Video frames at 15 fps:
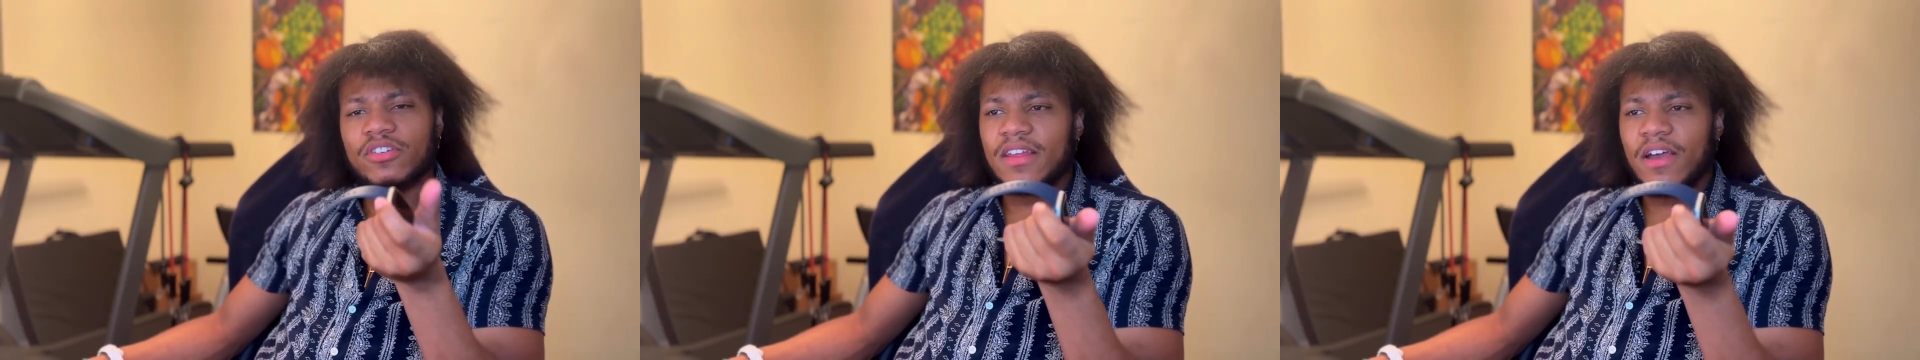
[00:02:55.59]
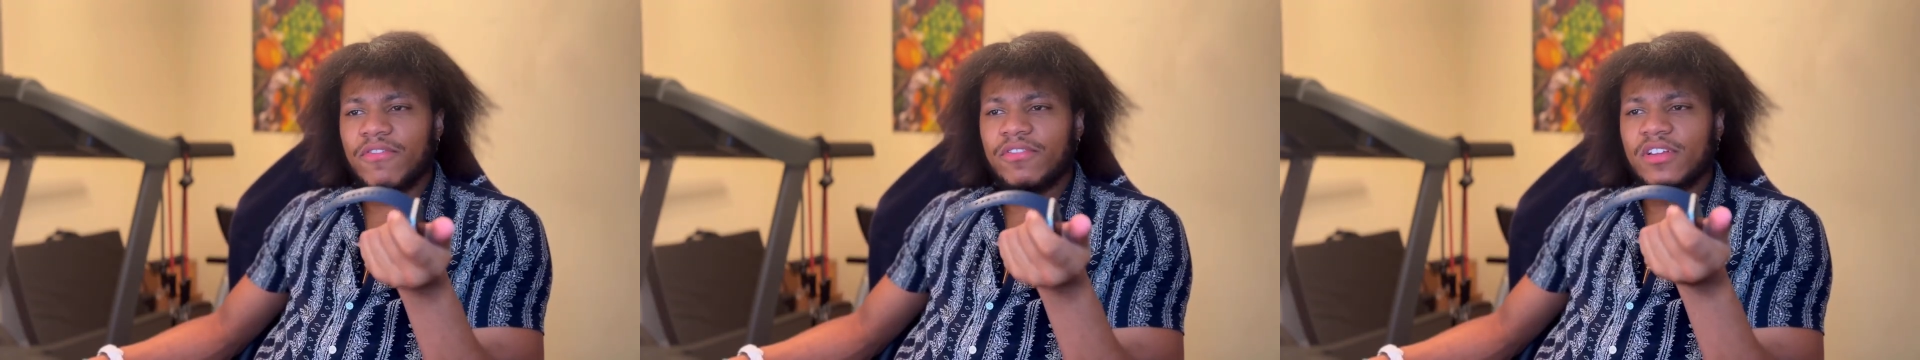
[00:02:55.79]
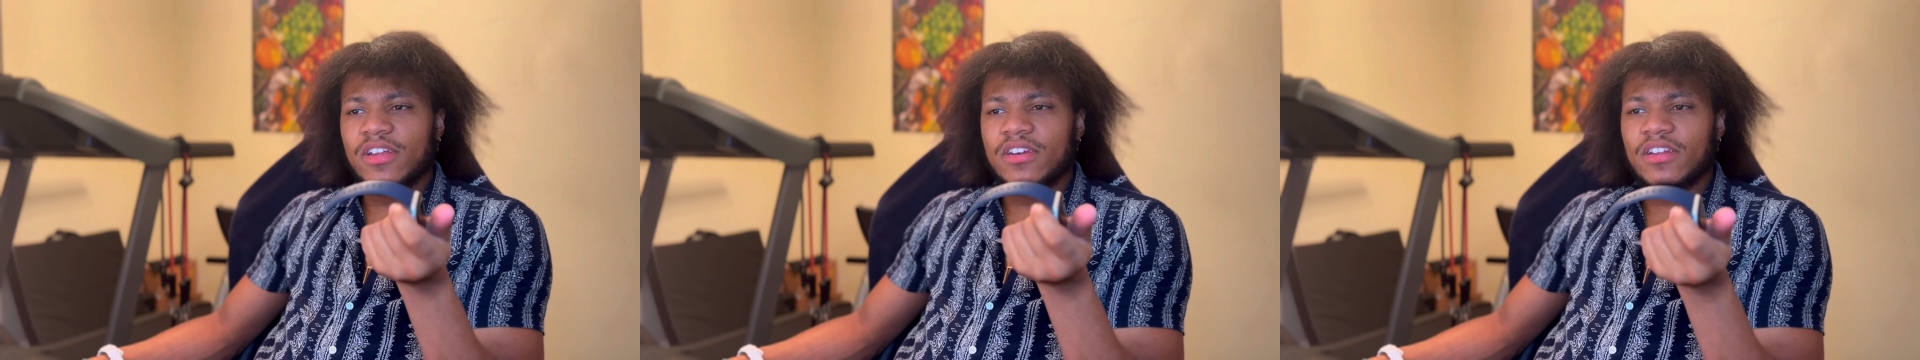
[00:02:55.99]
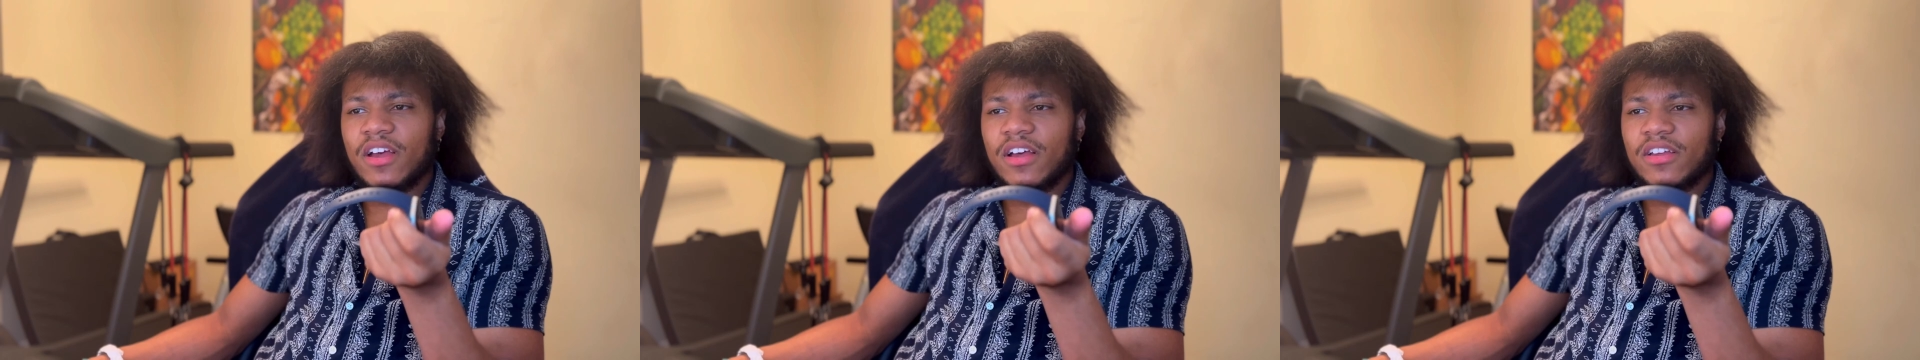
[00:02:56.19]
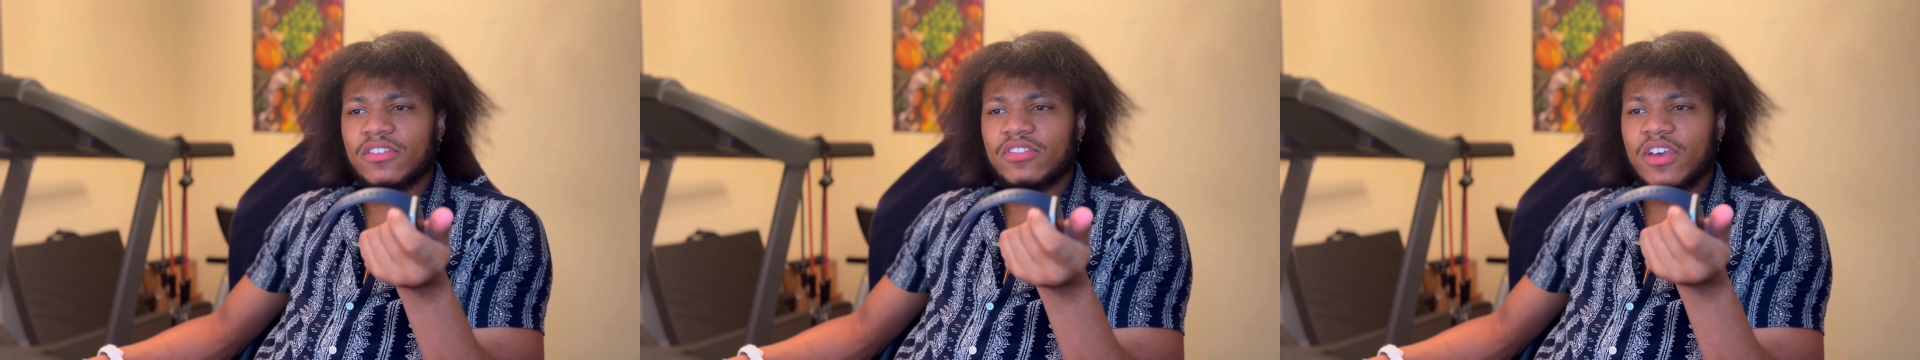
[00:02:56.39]
Definitely
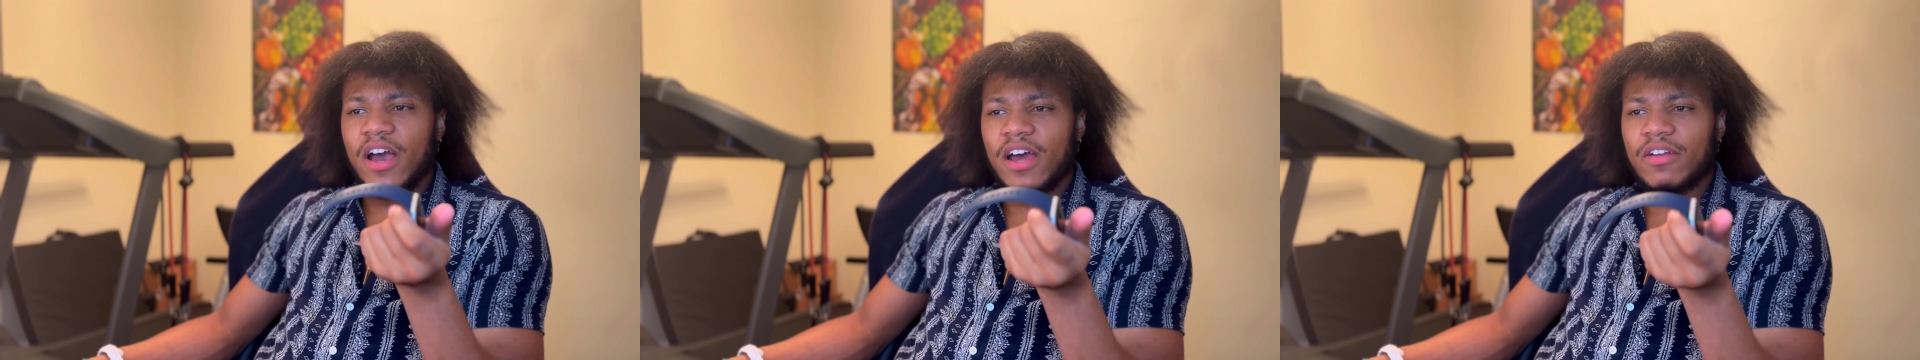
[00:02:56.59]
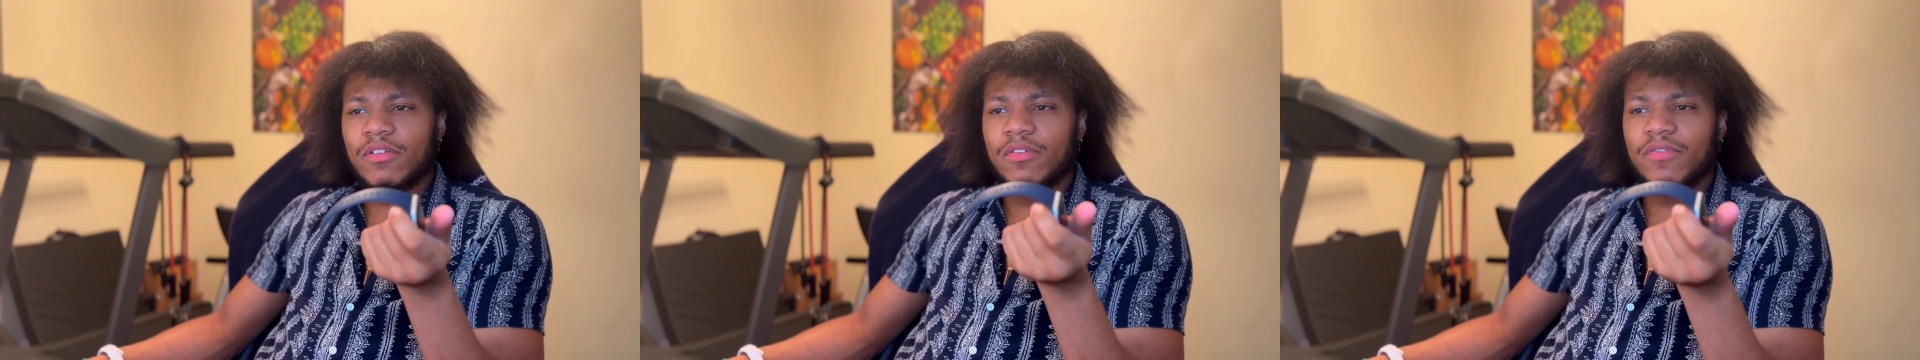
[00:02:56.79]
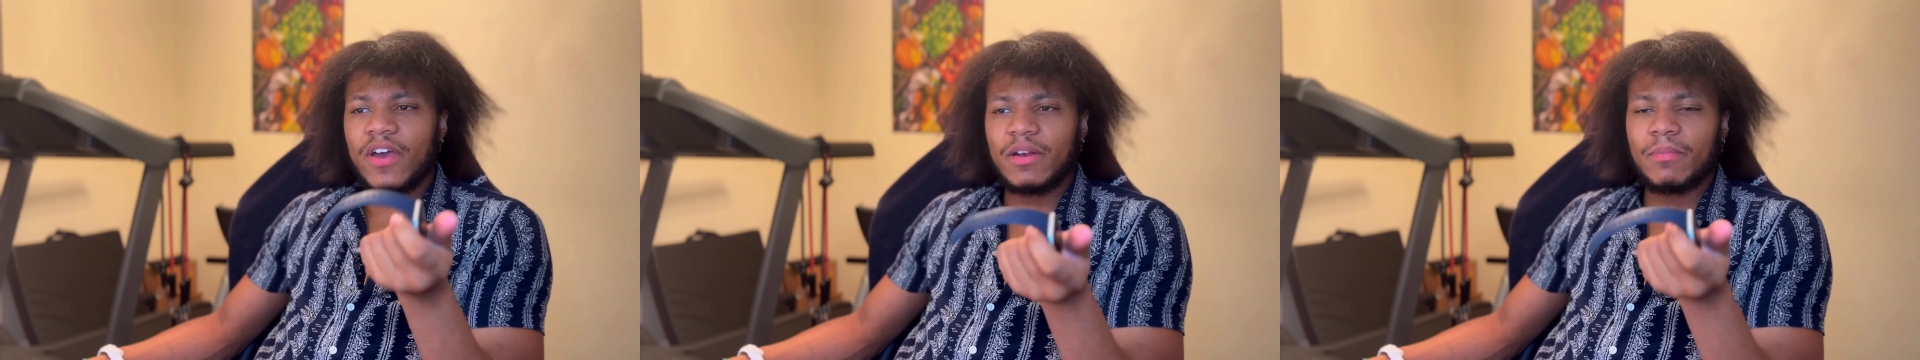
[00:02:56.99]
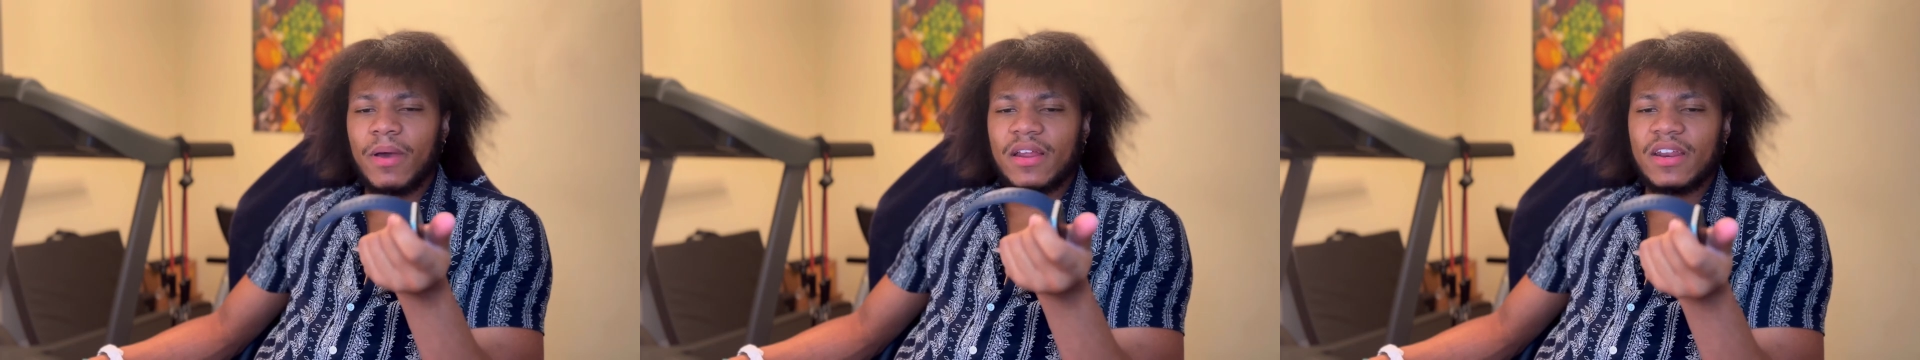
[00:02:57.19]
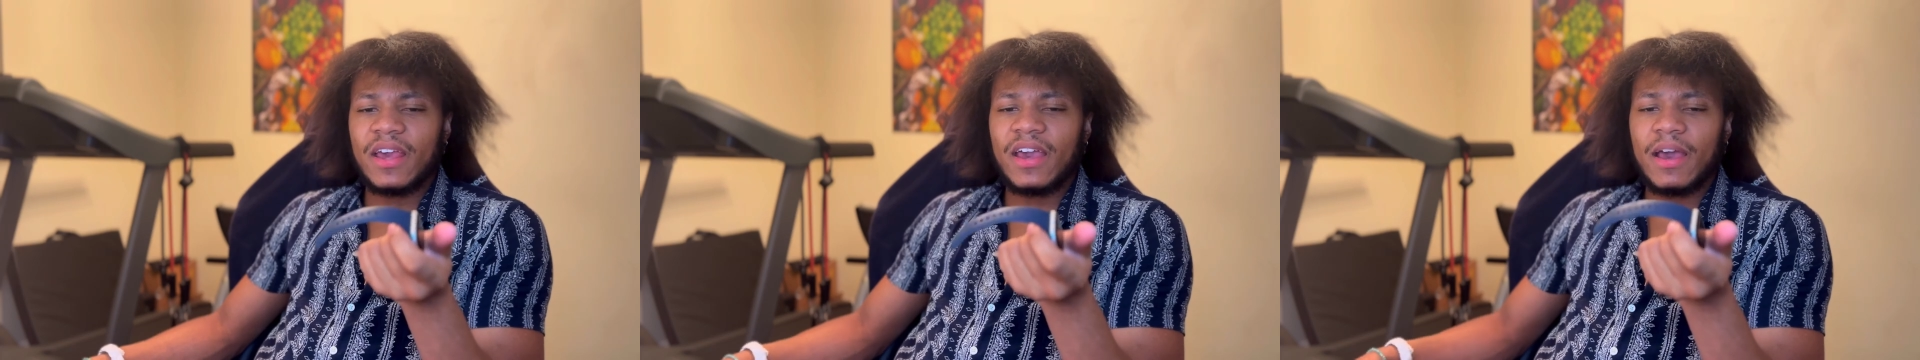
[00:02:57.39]
does kind of affect my day.